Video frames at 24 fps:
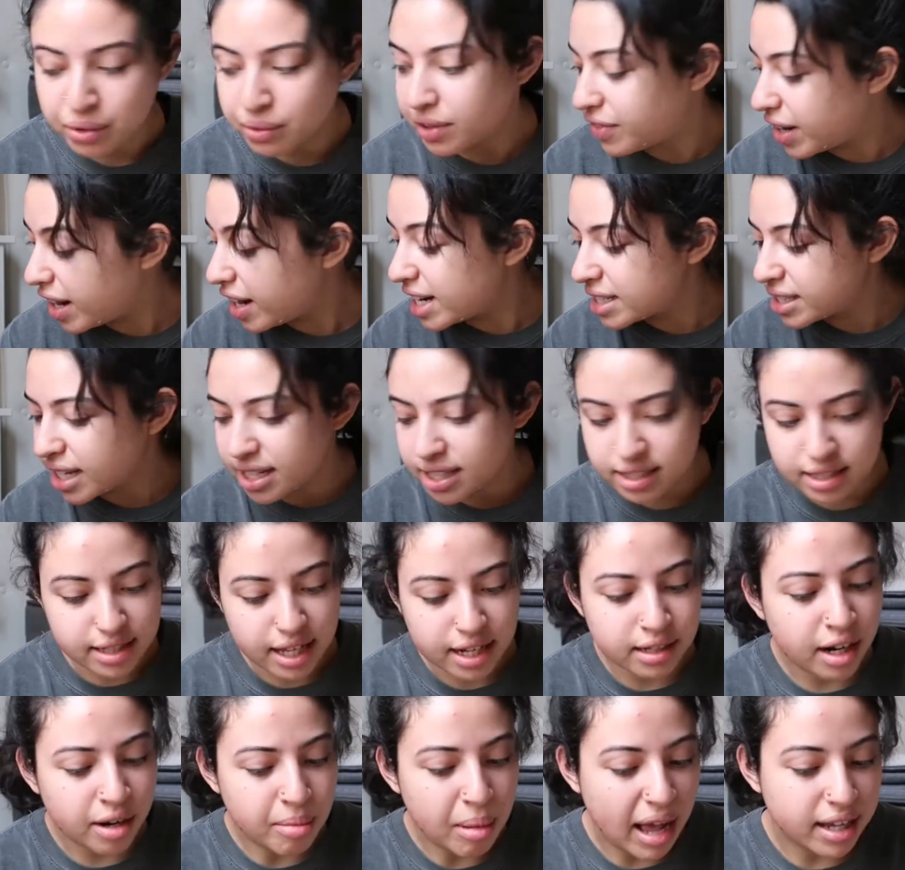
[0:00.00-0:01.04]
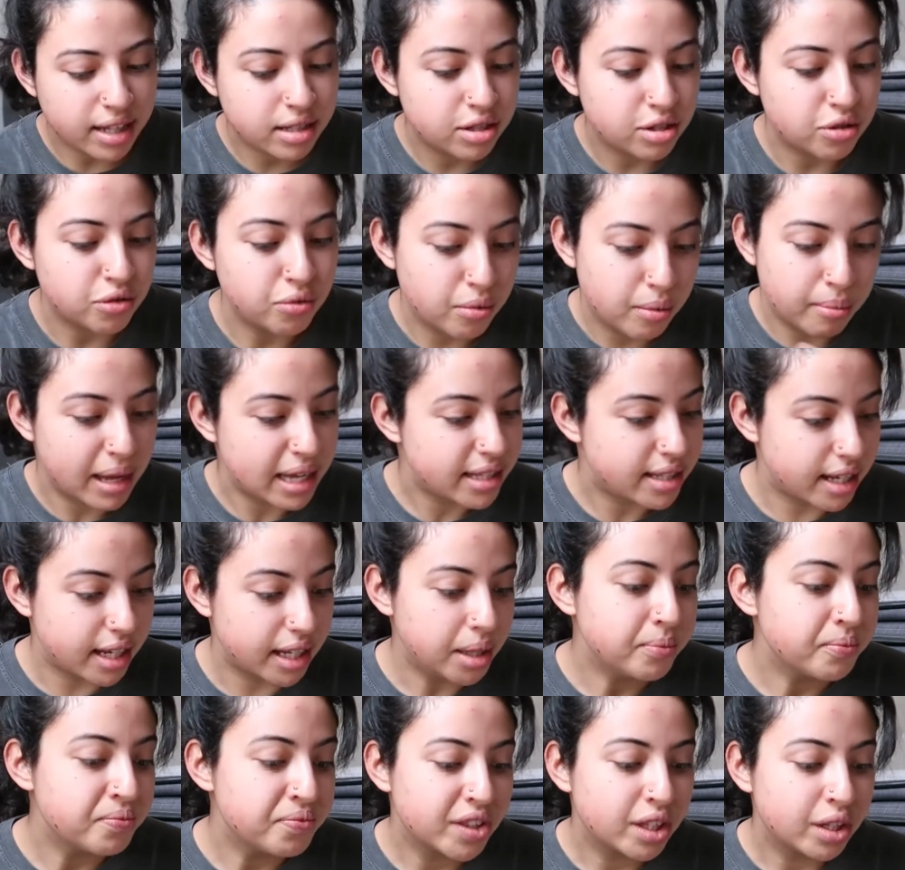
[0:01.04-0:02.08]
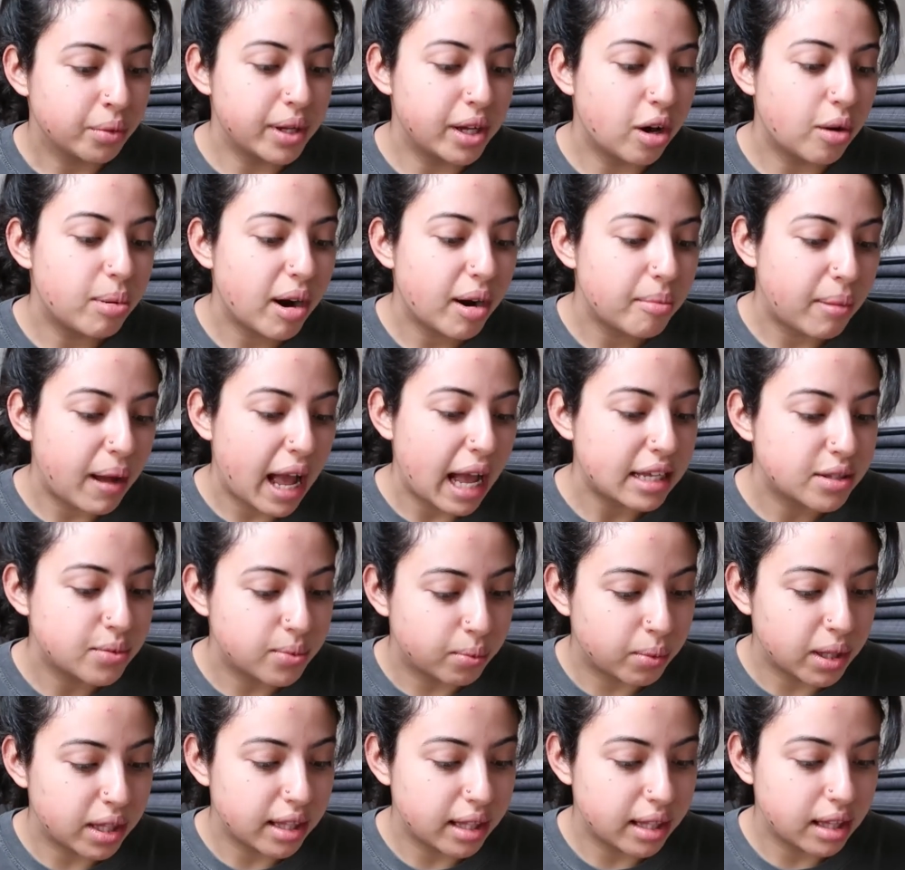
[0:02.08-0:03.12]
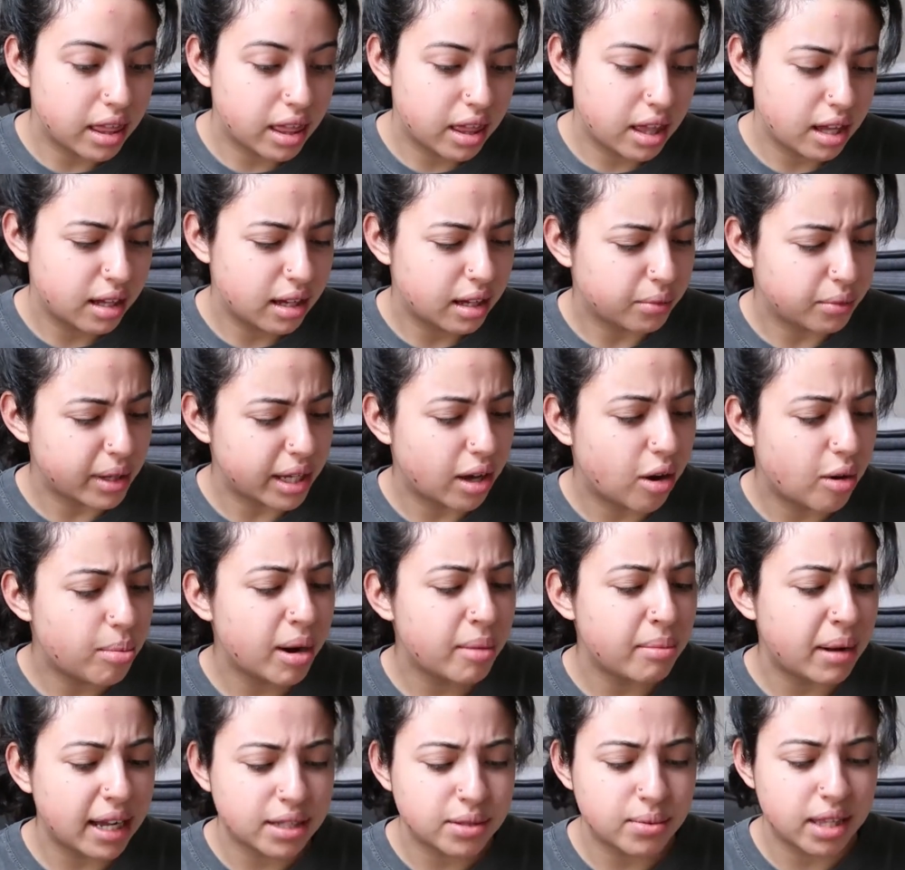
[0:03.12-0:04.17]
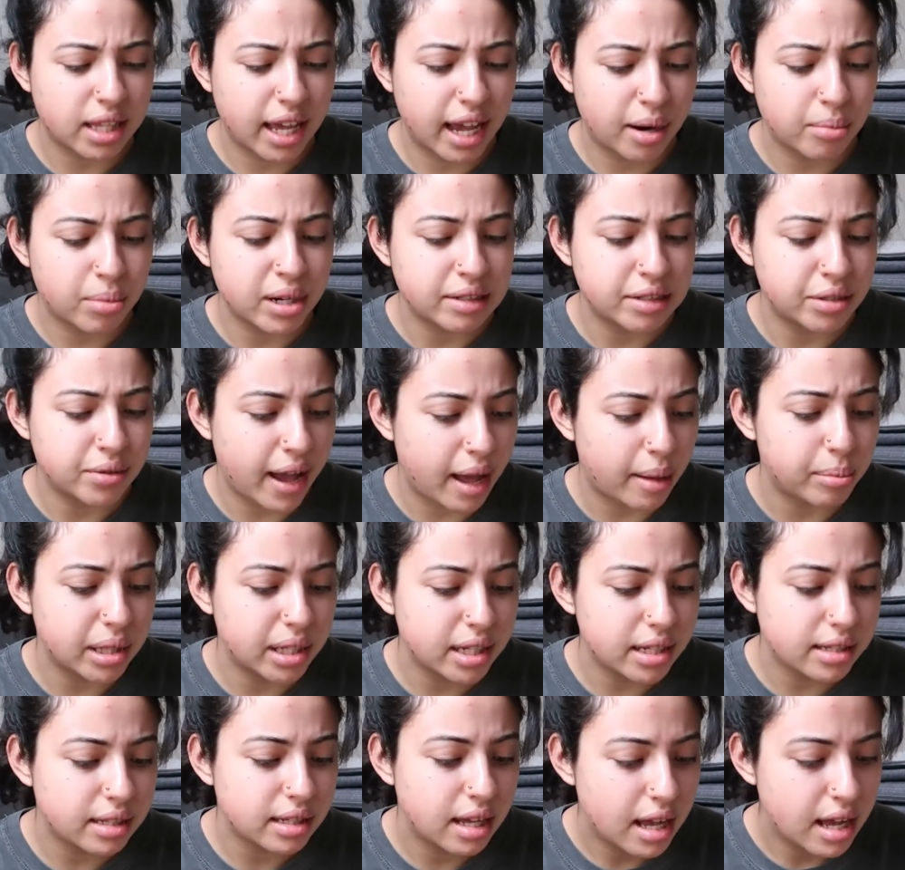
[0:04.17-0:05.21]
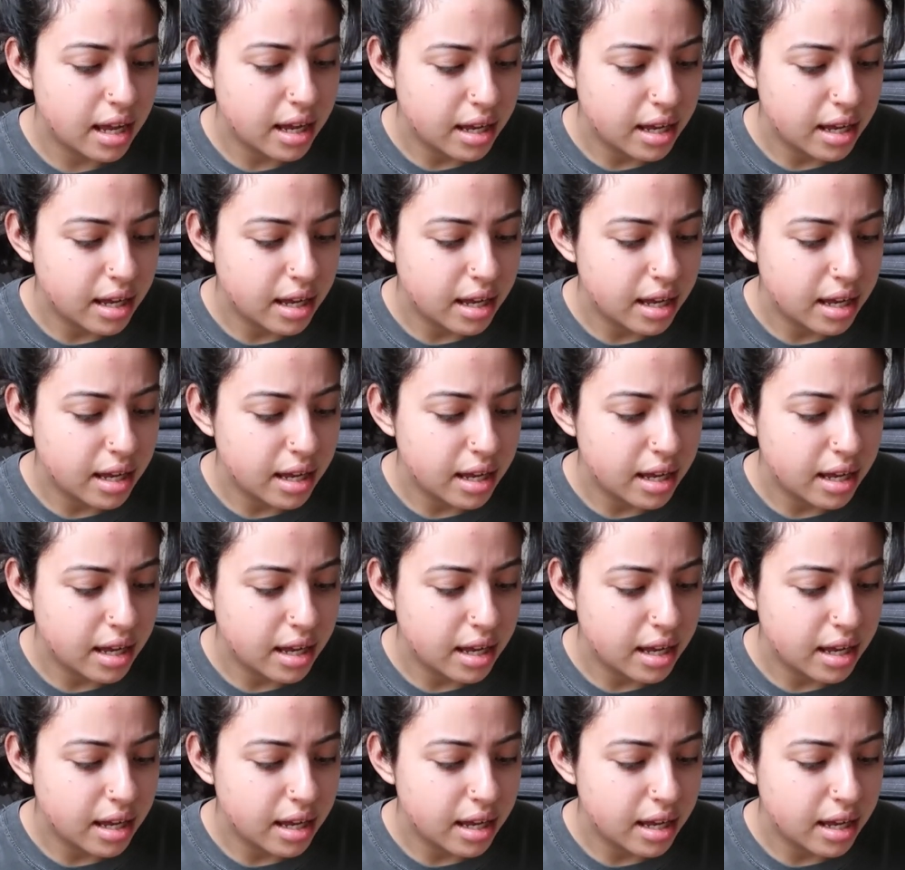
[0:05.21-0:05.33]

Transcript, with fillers: We're very excited to send our box to my city. We hope our box with, we hope our box with care brings you happiness